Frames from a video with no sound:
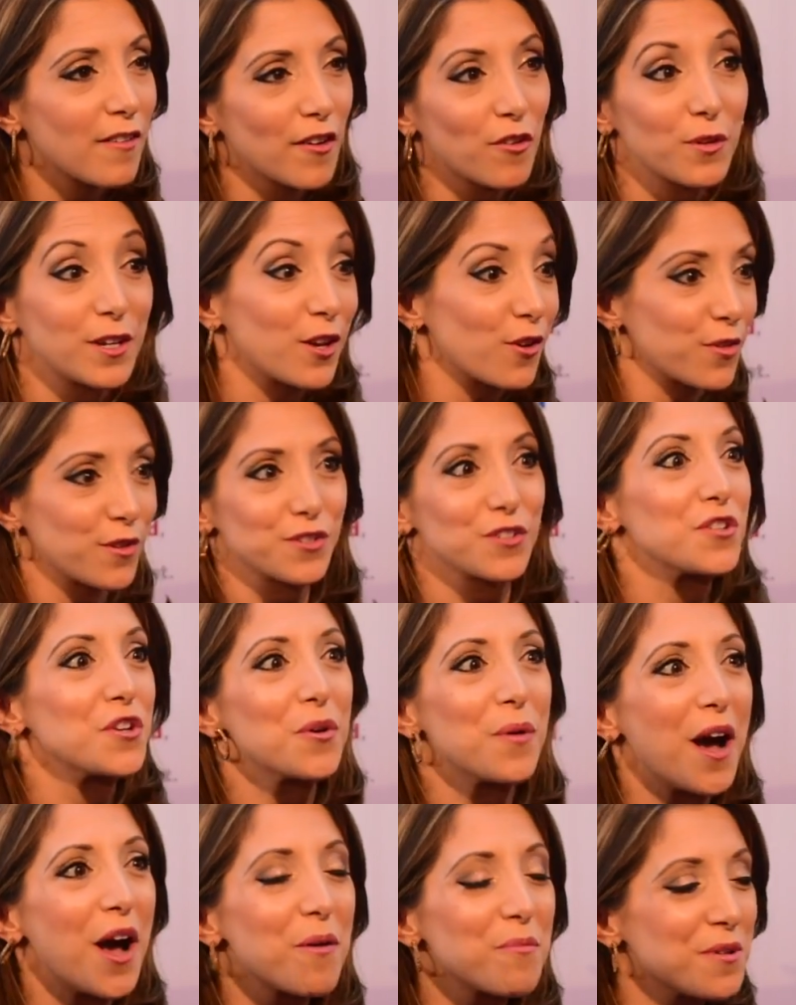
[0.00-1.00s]
Every year there's a new
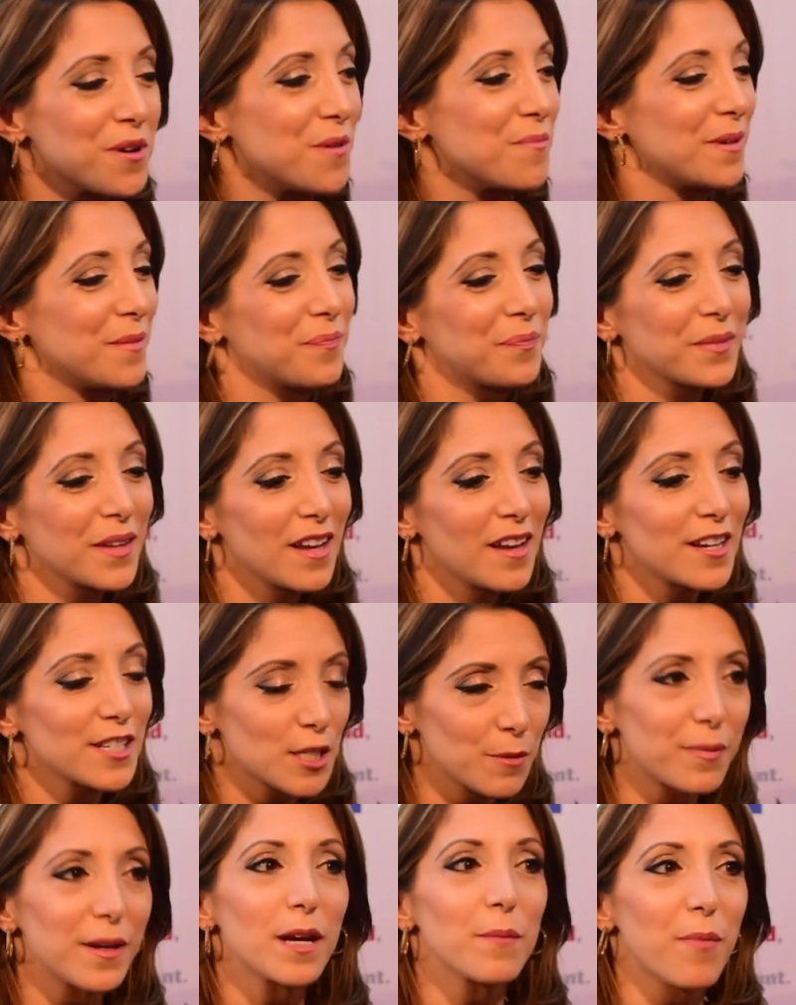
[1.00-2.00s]
album, and
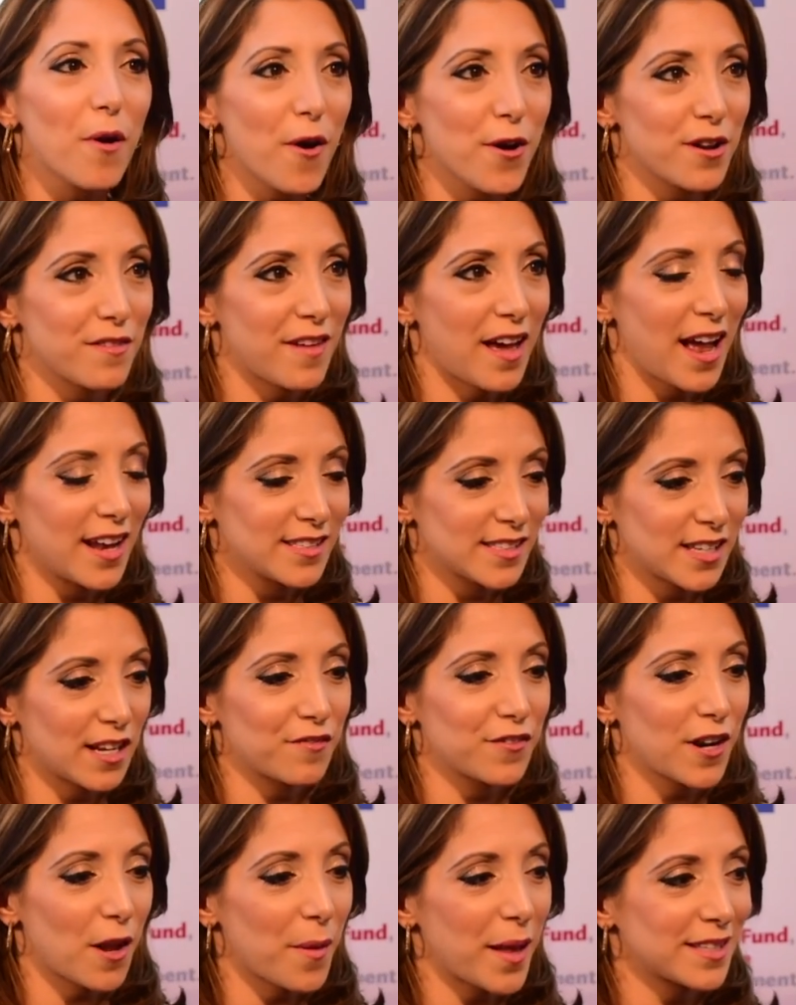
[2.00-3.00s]
to be a part of that and set
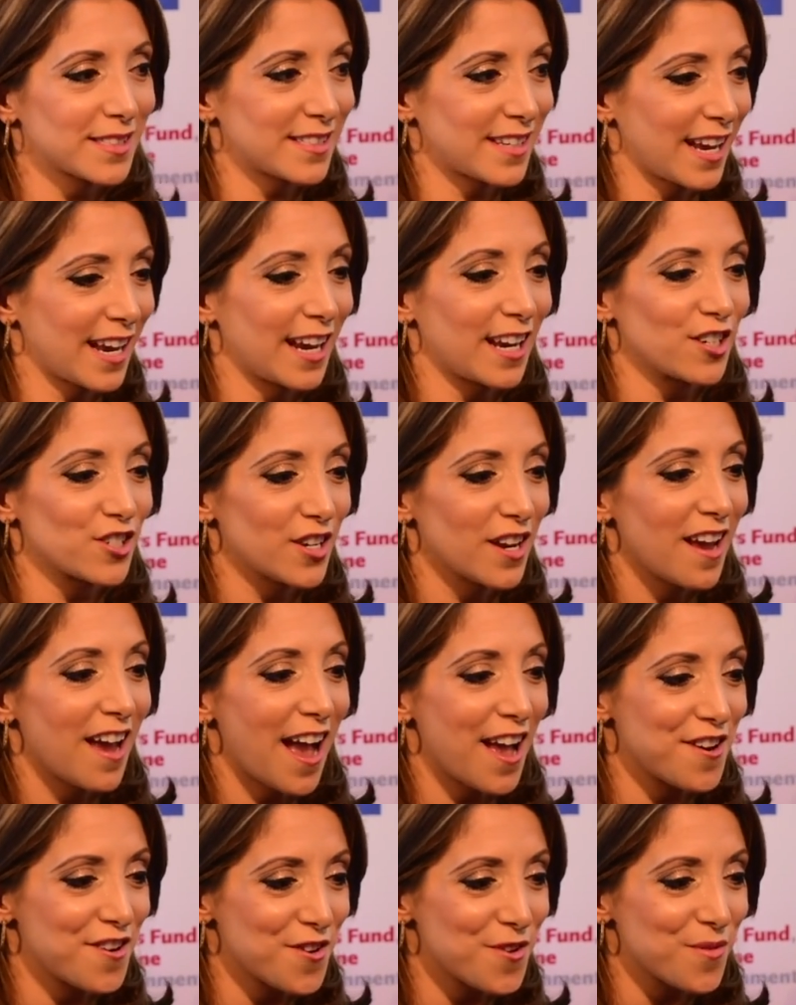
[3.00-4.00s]
foot on that stage
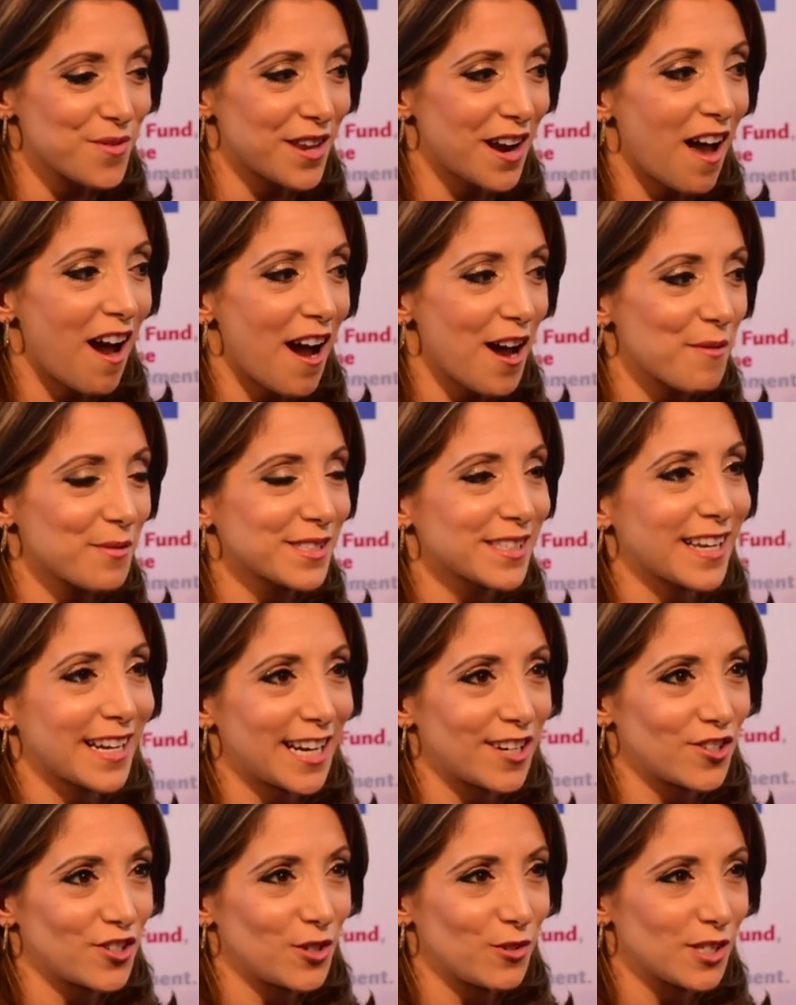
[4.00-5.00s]
and know that I was
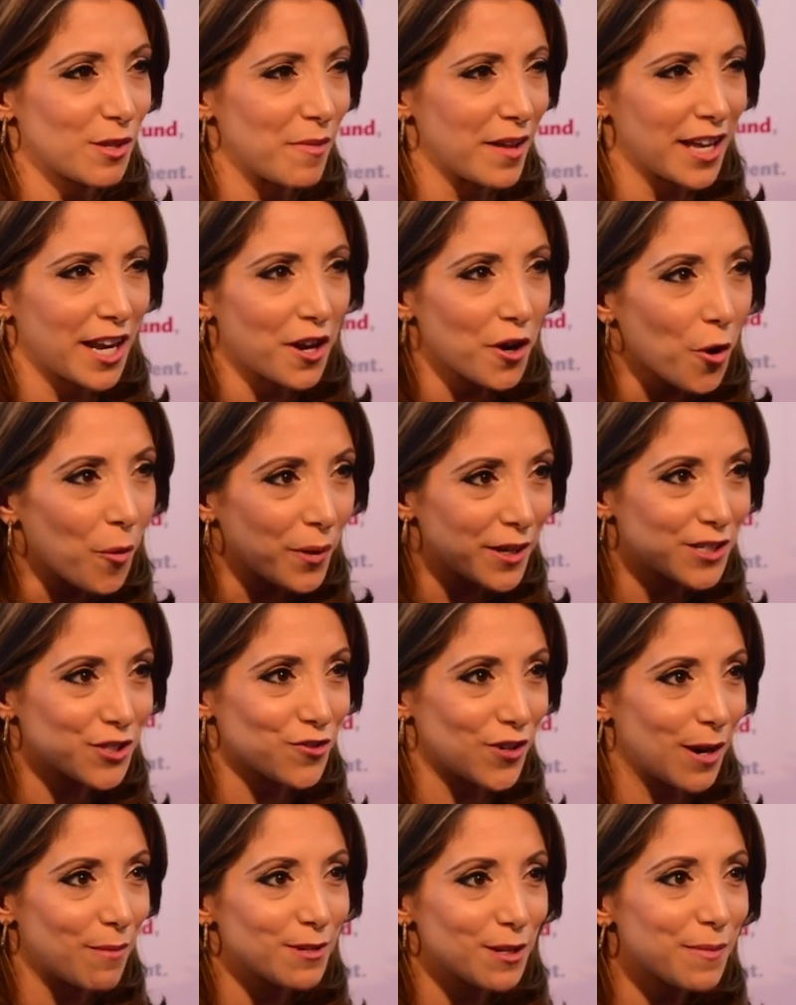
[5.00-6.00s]
getting to do something that I'd always
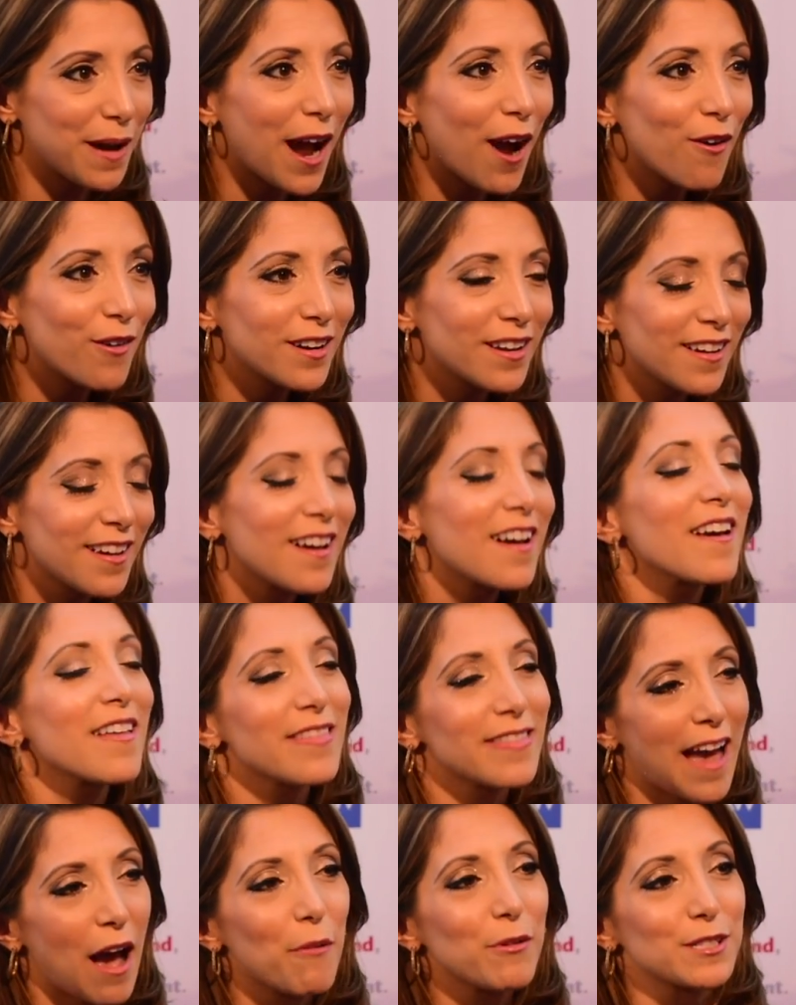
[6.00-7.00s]
dreamed about,
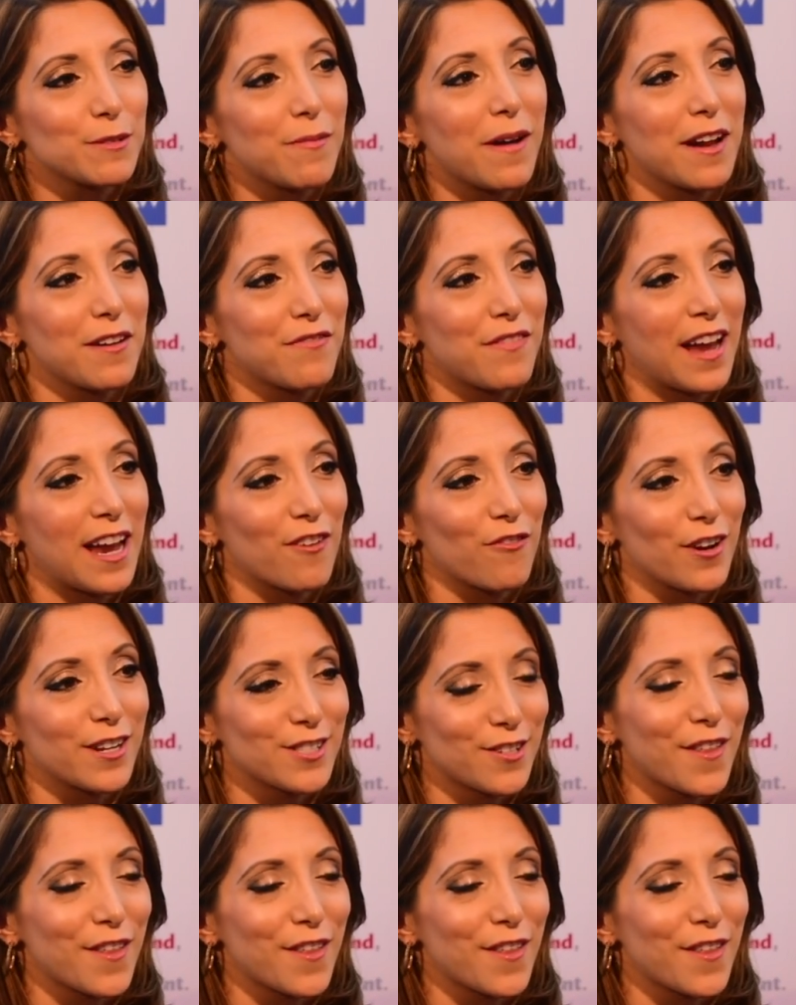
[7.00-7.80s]
that was my favorite.